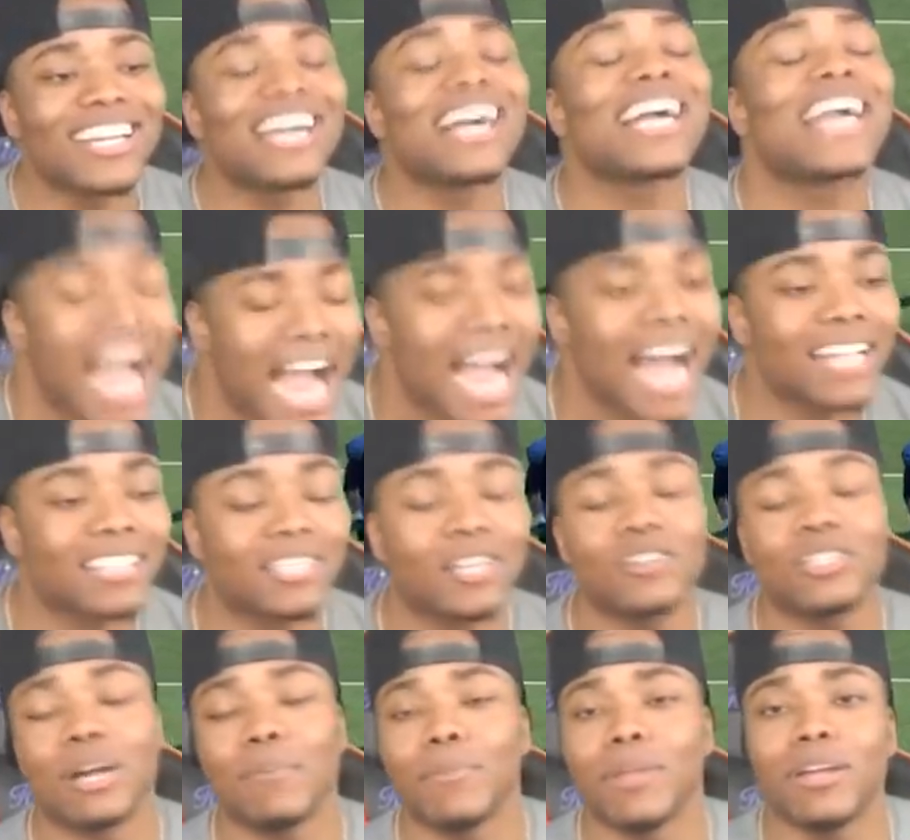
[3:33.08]
I
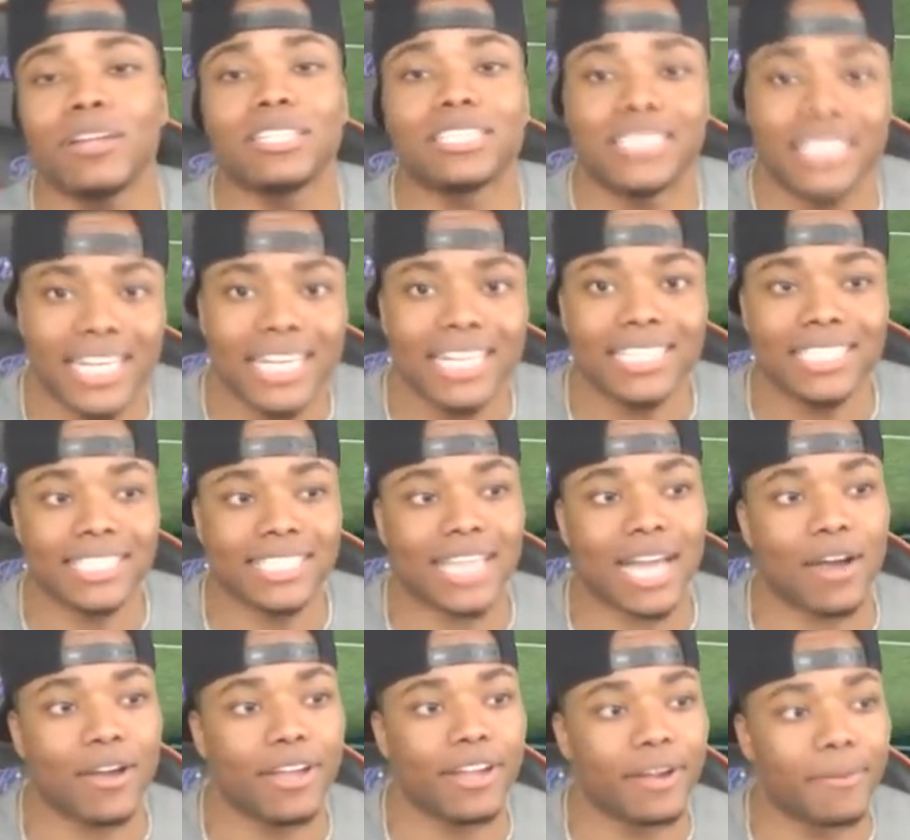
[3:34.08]
told you, I'm like Jesus
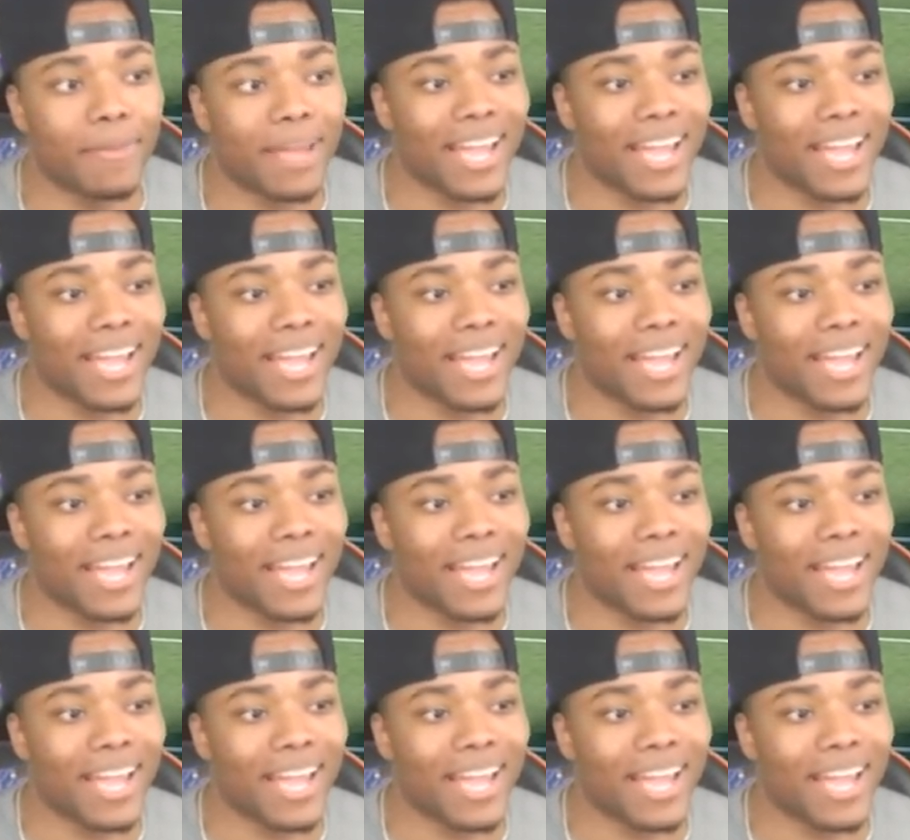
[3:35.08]
out here,